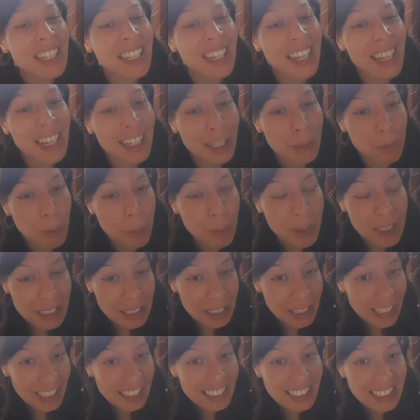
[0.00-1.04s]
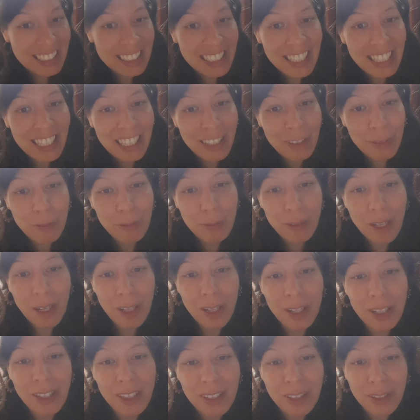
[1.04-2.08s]
And I'm a bit late today
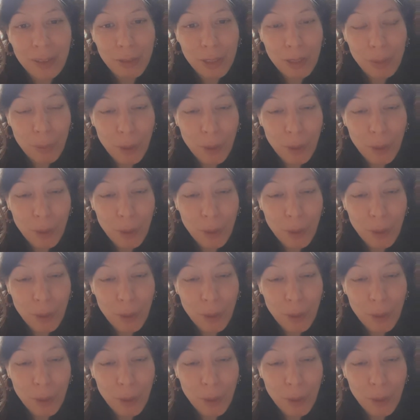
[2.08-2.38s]
with